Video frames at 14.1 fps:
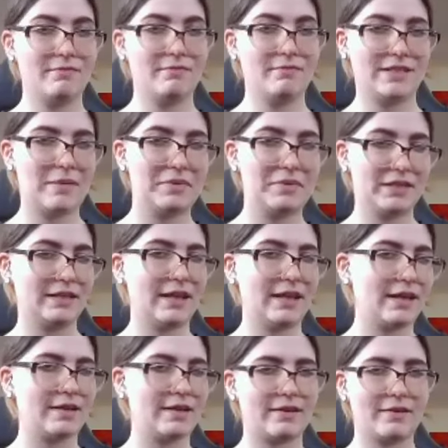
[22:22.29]
something
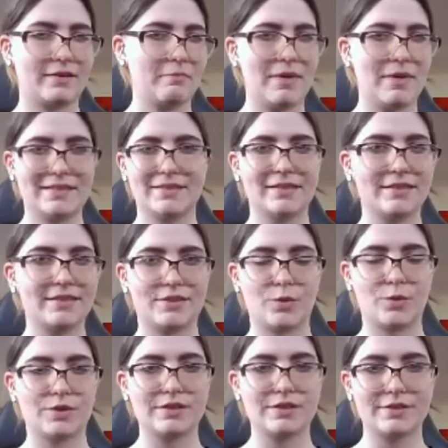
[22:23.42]
like mental
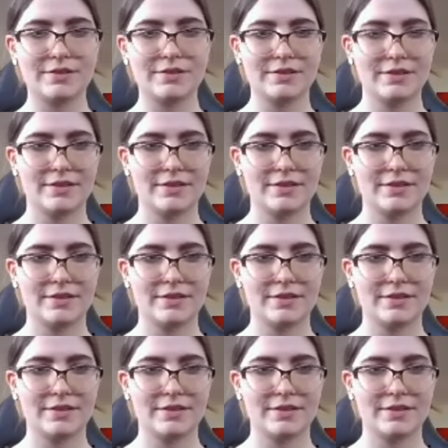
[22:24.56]
disorder?